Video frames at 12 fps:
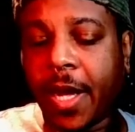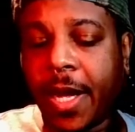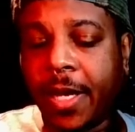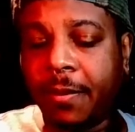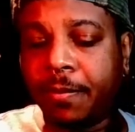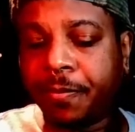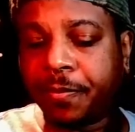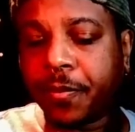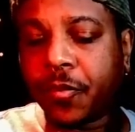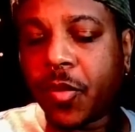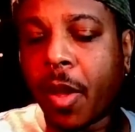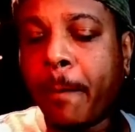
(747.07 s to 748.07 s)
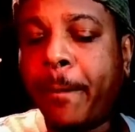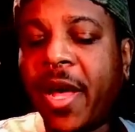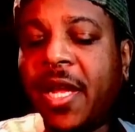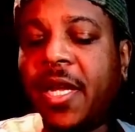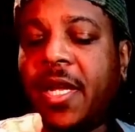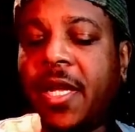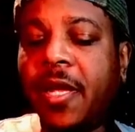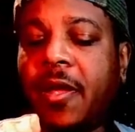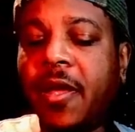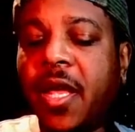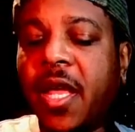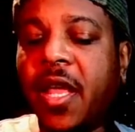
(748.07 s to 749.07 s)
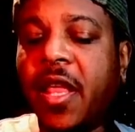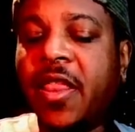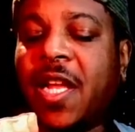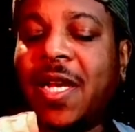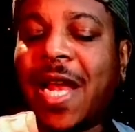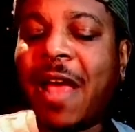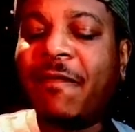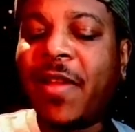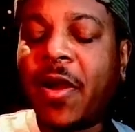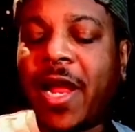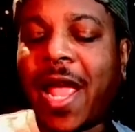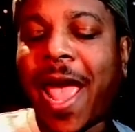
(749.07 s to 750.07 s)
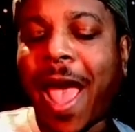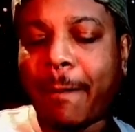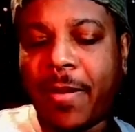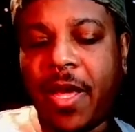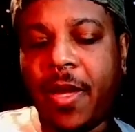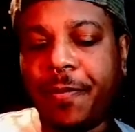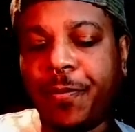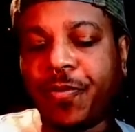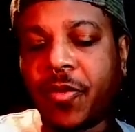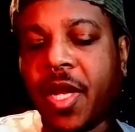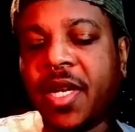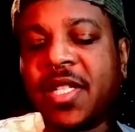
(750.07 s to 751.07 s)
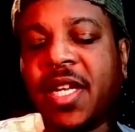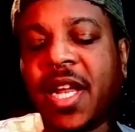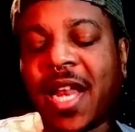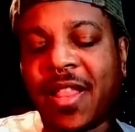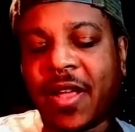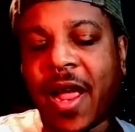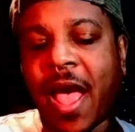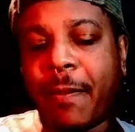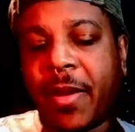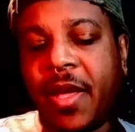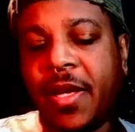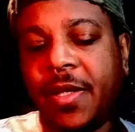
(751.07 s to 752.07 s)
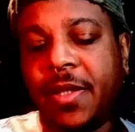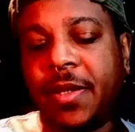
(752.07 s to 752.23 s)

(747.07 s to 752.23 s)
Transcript: Um, but they're not very happy. It doesn't look like they're happy.